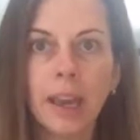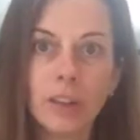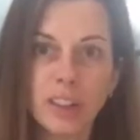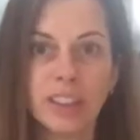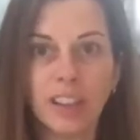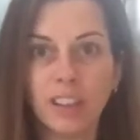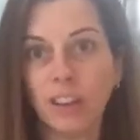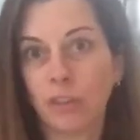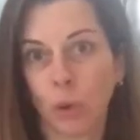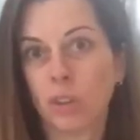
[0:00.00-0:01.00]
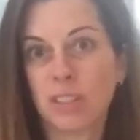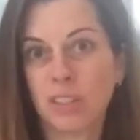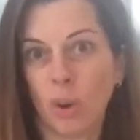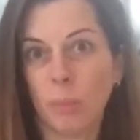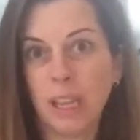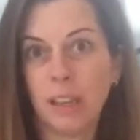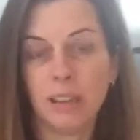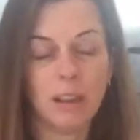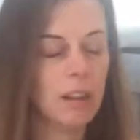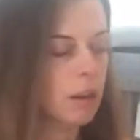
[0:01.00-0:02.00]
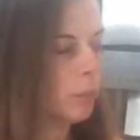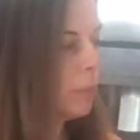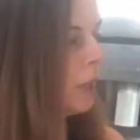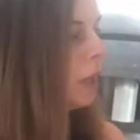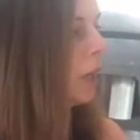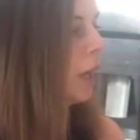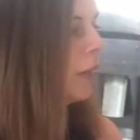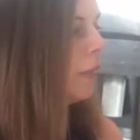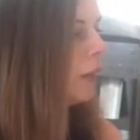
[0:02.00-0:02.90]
everything in there, of course, is homemade. And then